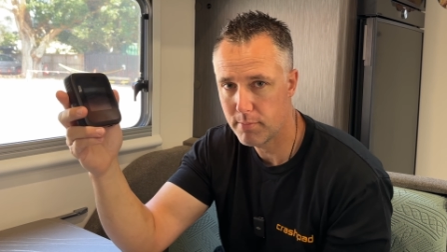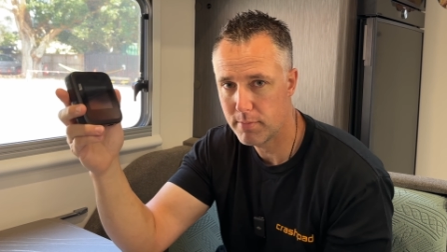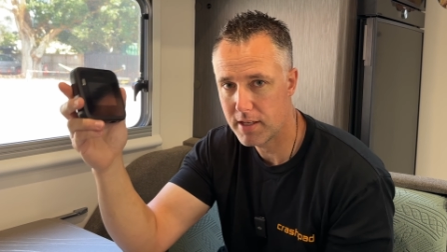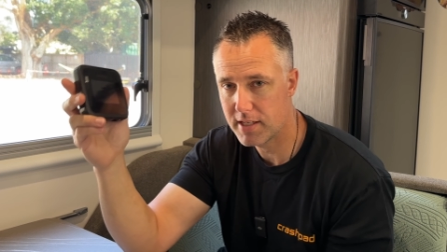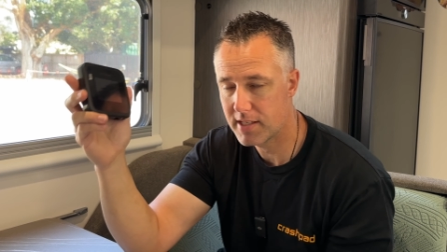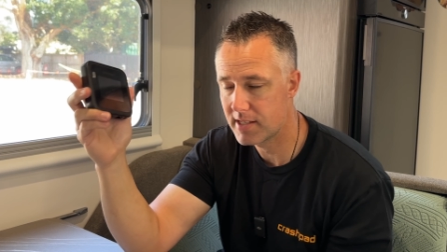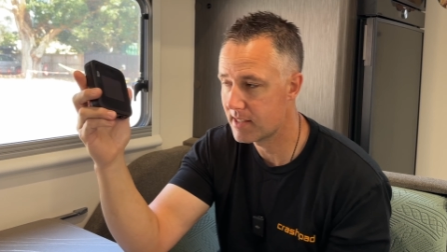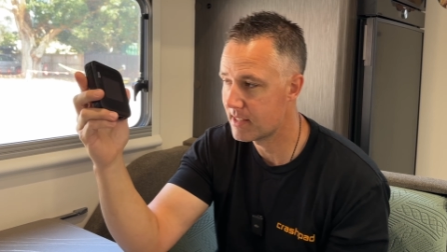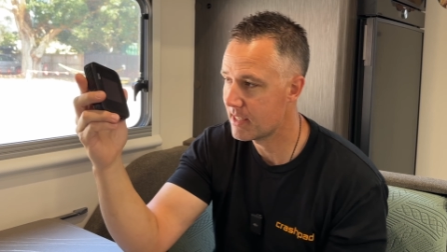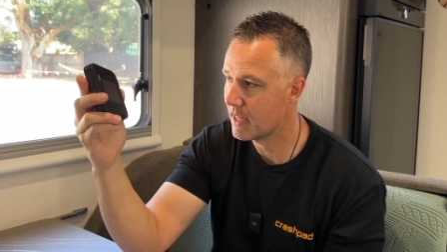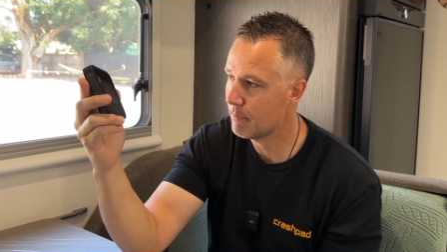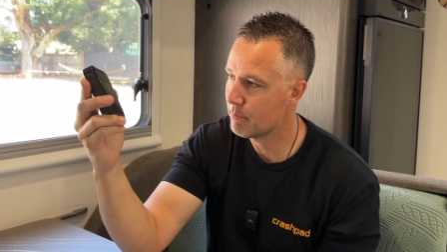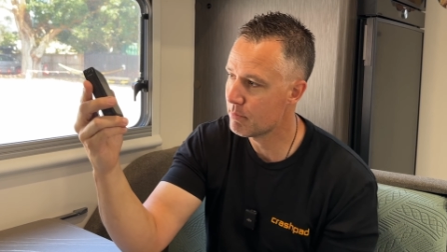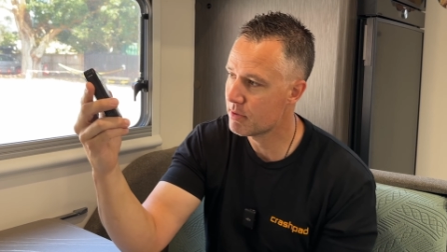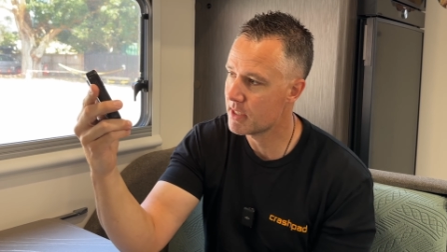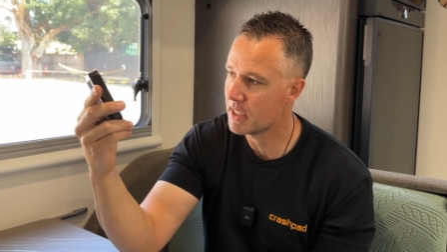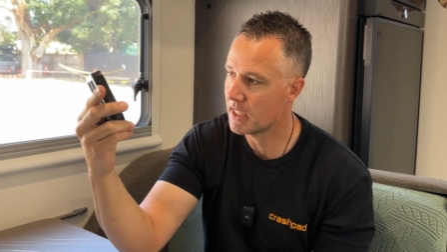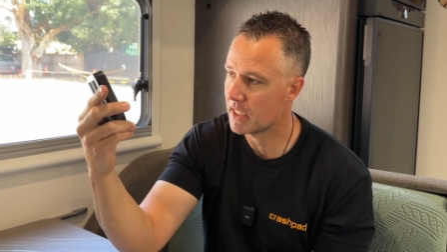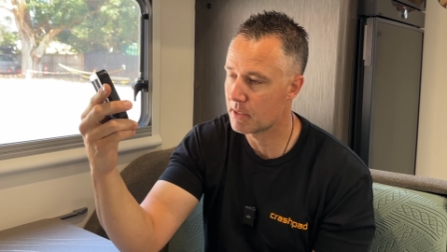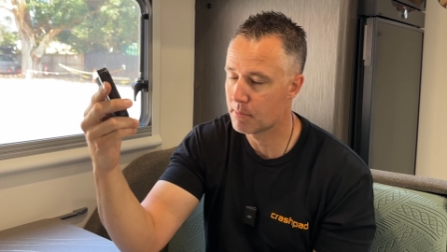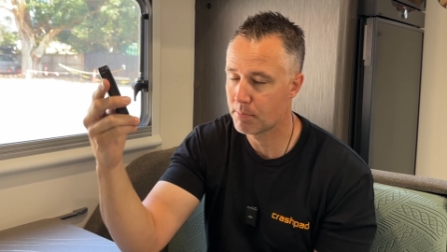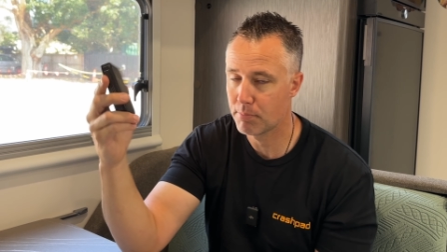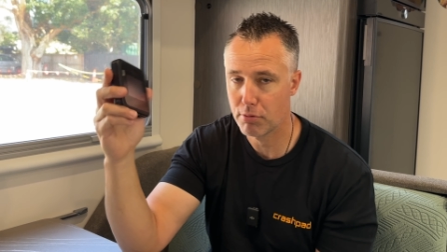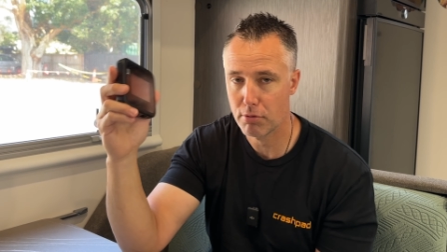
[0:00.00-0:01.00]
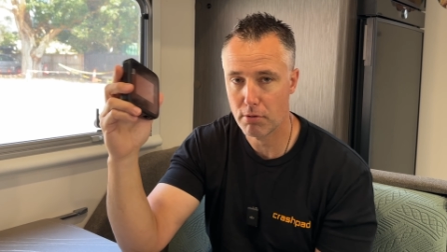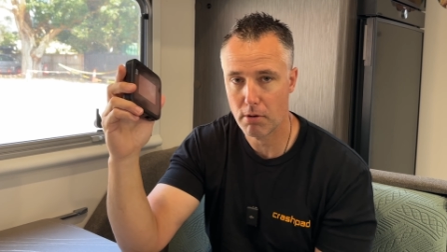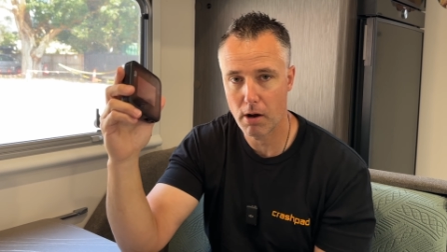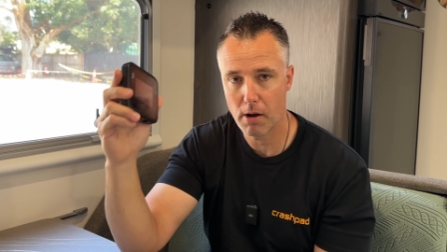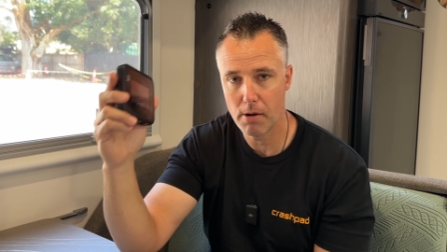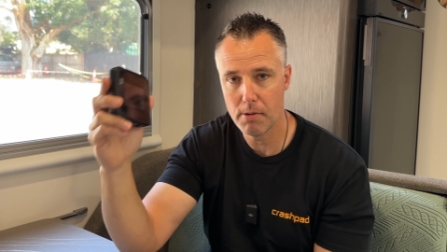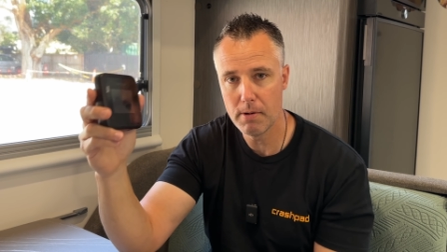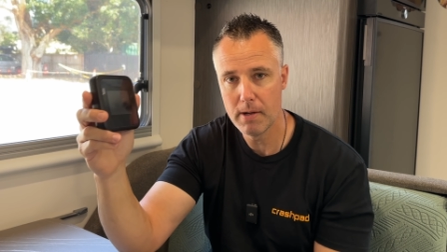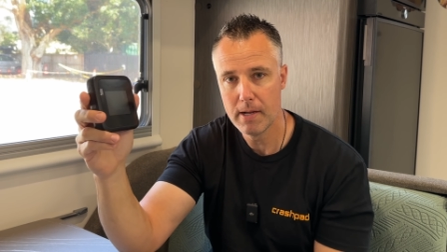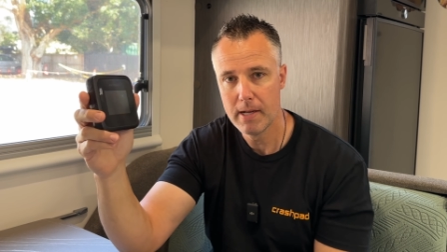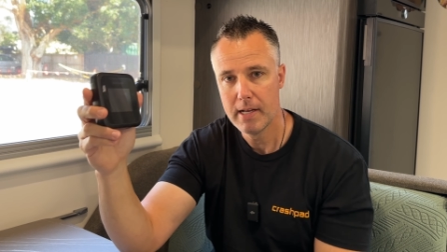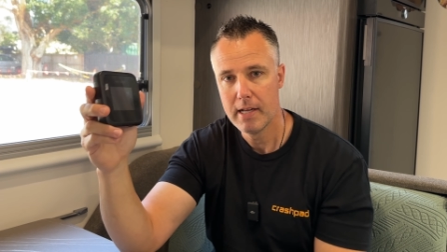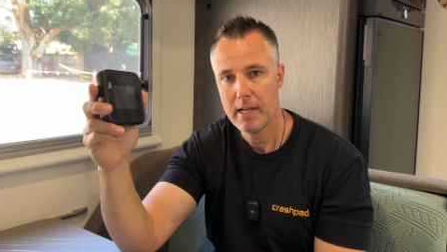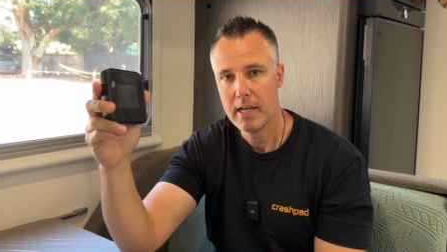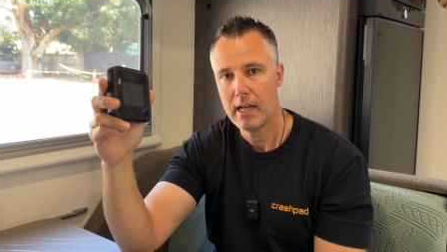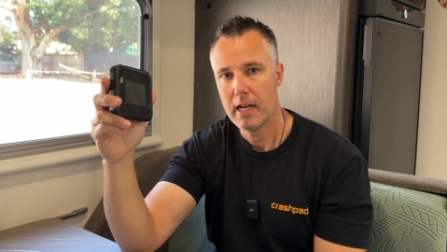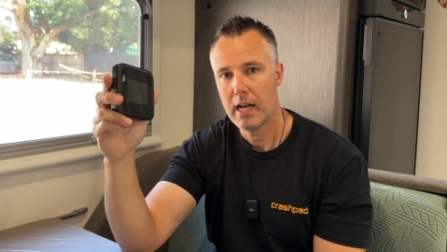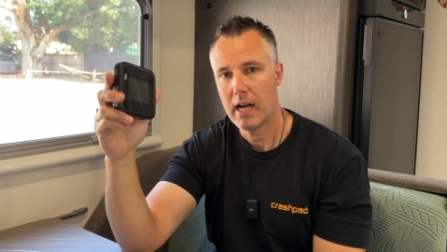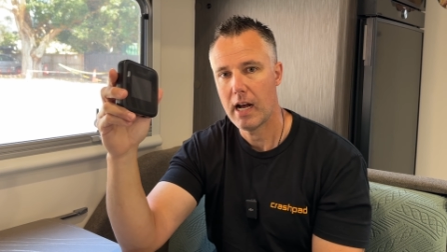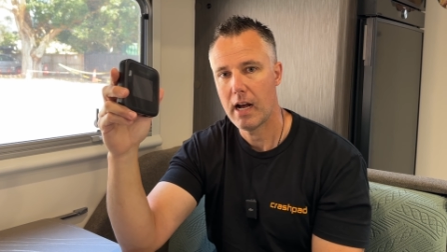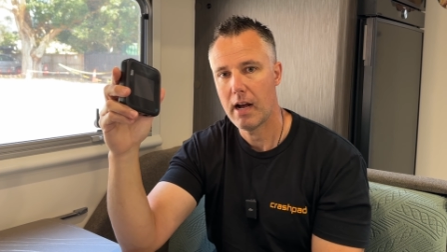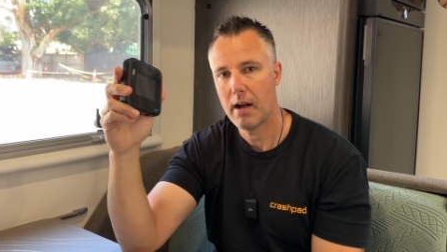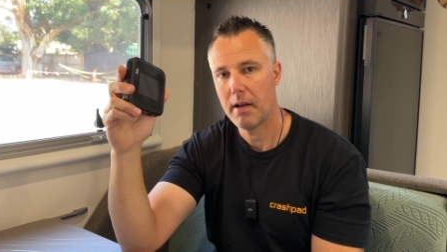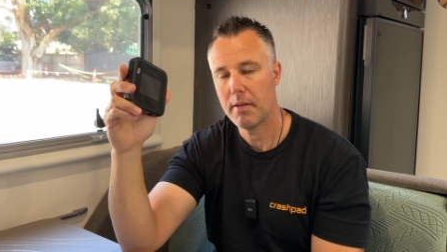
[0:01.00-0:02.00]
This is an M6 Pro.
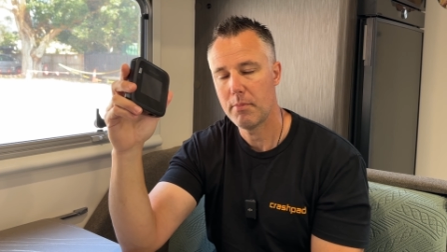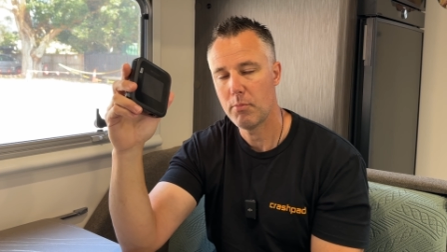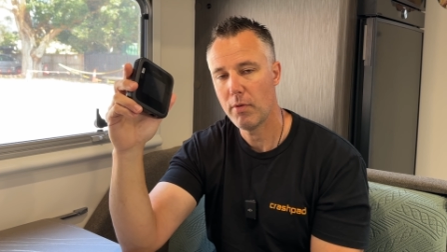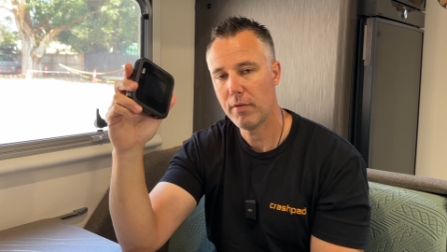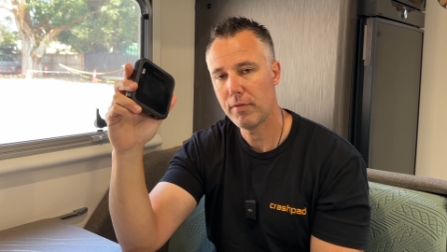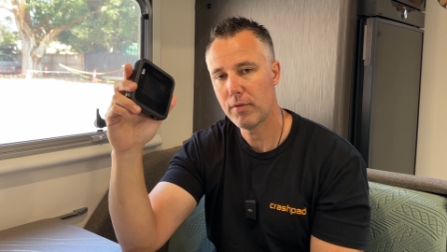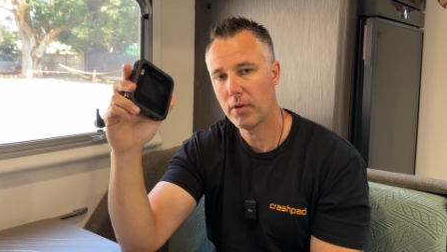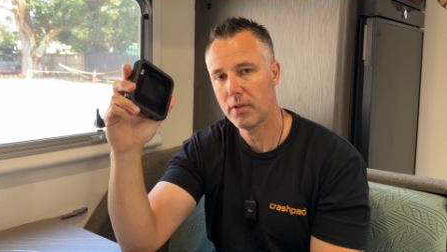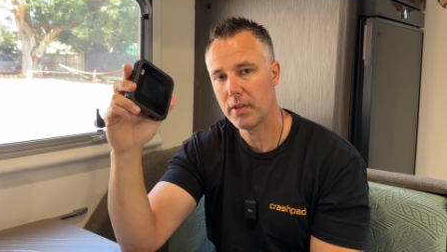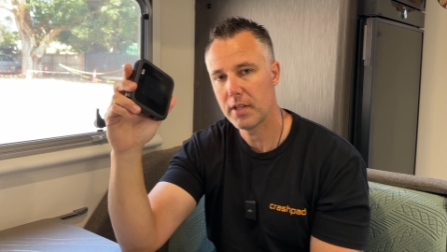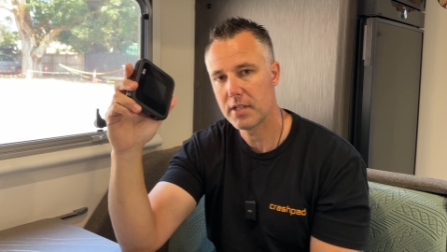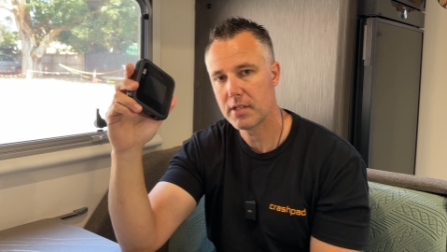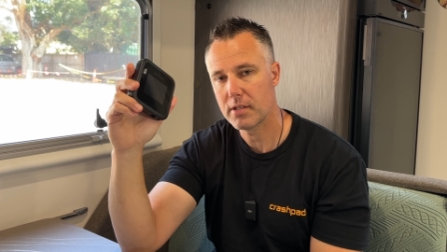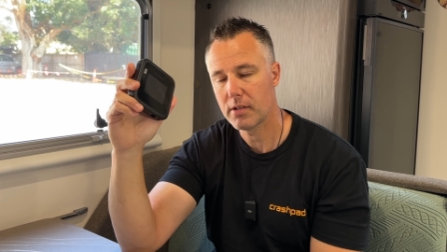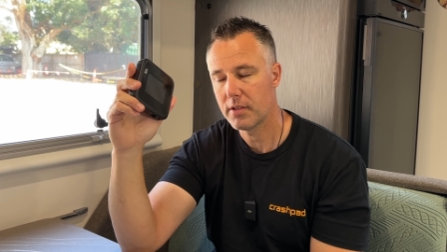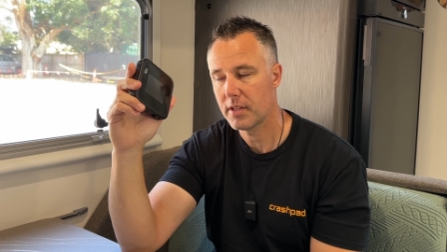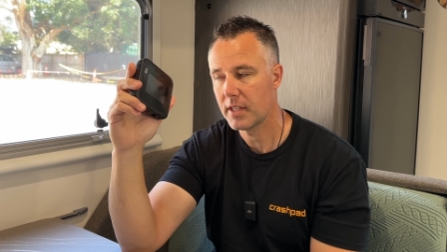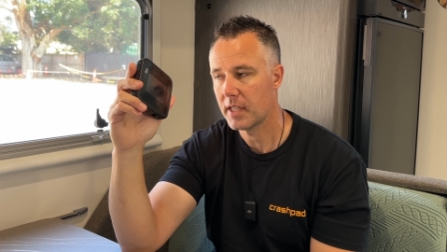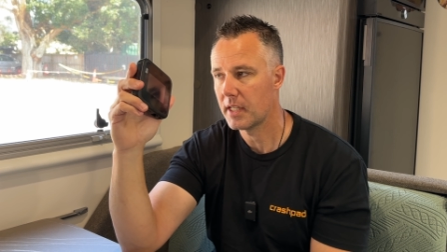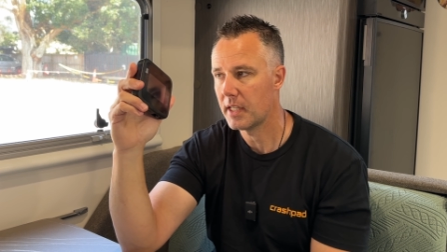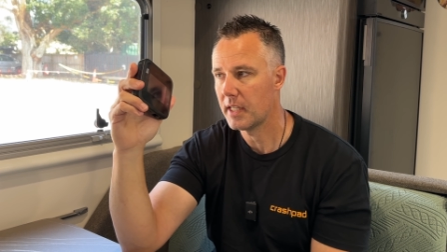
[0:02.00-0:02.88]
And we've got this on the